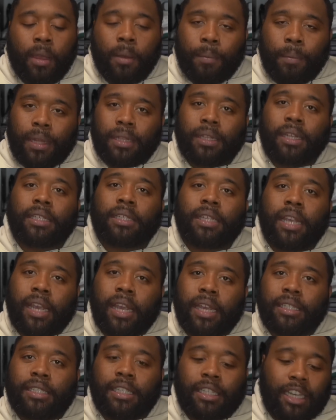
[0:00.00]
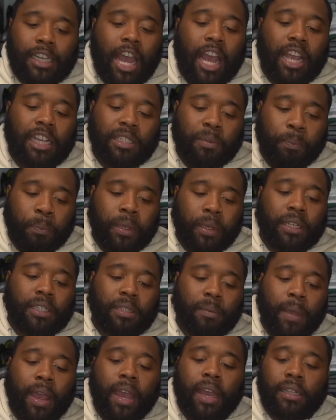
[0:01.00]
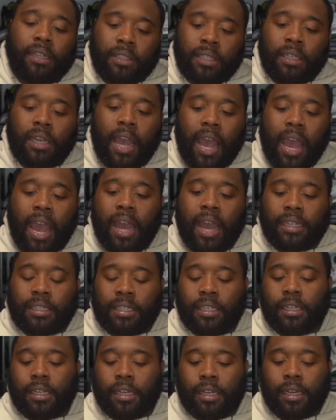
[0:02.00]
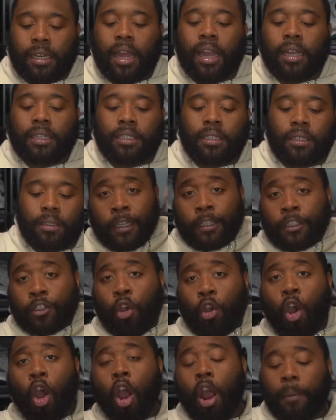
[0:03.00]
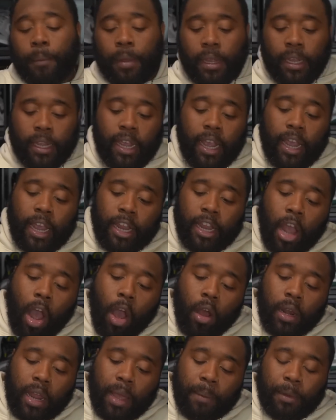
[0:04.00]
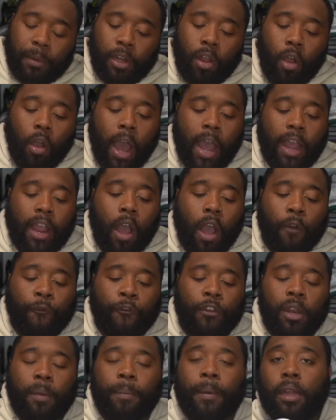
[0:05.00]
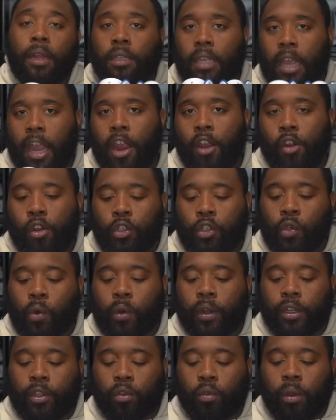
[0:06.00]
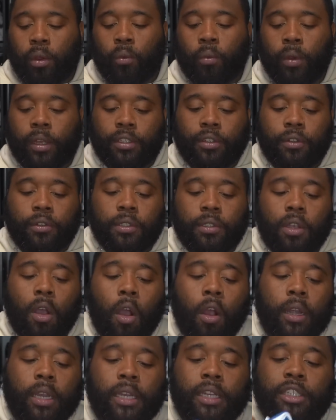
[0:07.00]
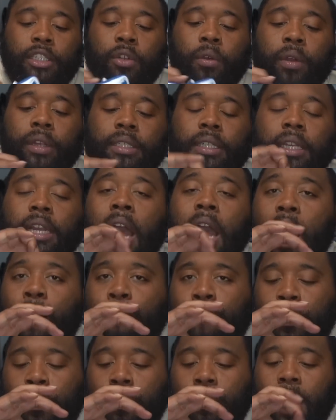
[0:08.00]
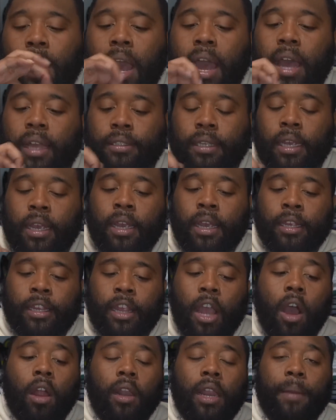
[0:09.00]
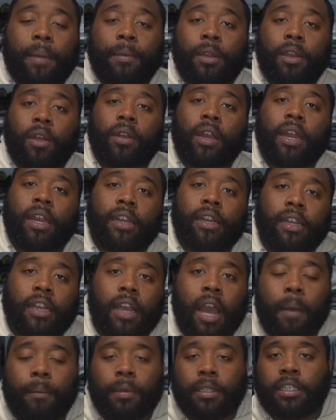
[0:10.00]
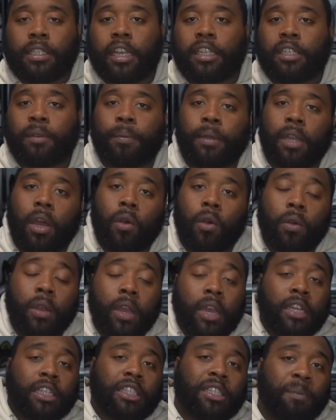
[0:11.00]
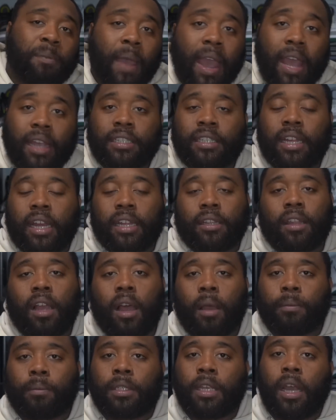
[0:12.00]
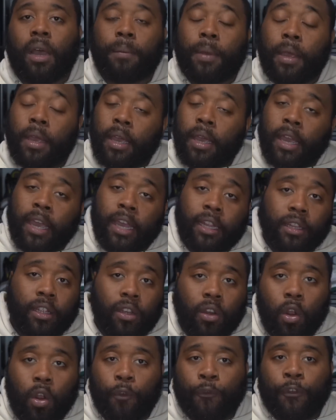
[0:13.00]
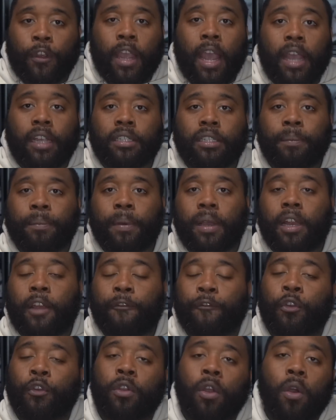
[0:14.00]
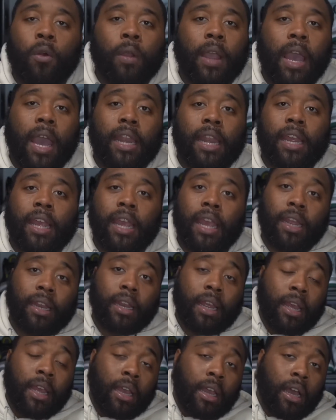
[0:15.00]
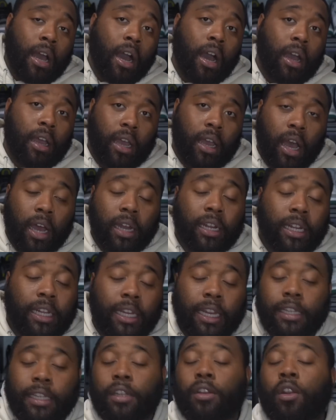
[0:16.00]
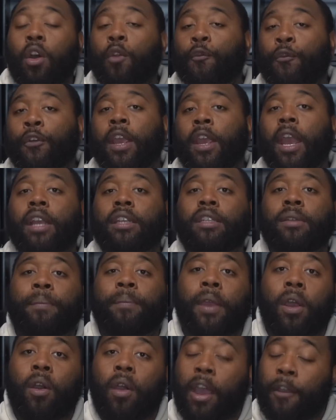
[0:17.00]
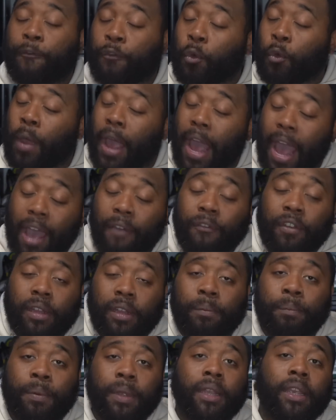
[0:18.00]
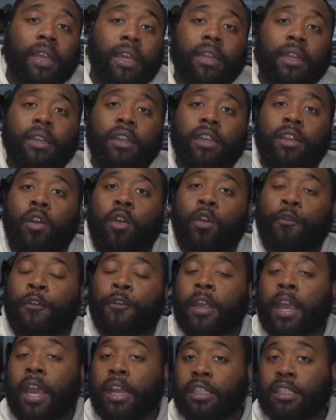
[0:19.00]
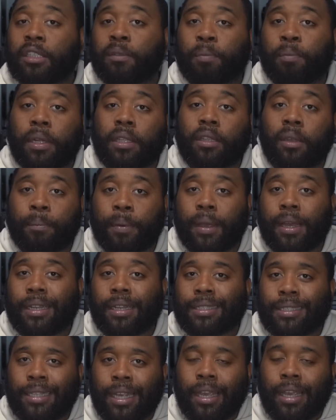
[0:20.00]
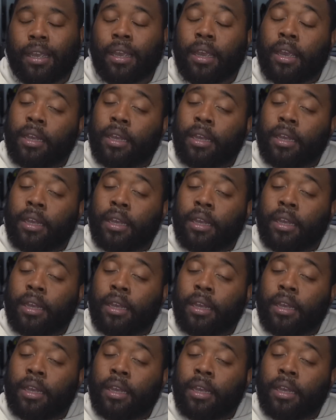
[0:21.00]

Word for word: But this is a nice piece, man, to add to the collection. So, Army, again, y'all let me know how y'all feel about the Air Jordan 3 Wizards. Are these joints a cop for you guys? Y'all let me know that in the comment section below. Smash that thumbs up. Hit the notification bell if you don't got it hit. Unclick the notification bell if you haven't been getting the notifications, but the bell is hit.